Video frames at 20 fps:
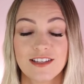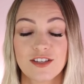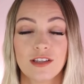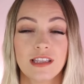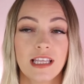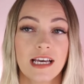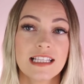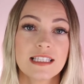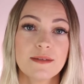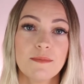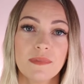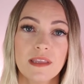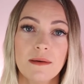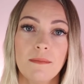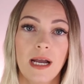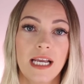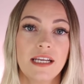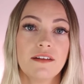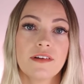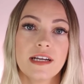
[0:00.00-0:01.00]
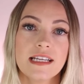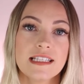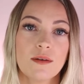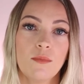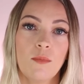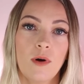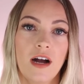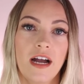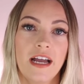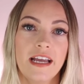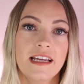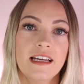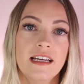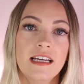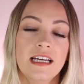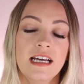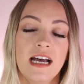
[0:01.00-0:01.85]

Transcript: so that's the main reason why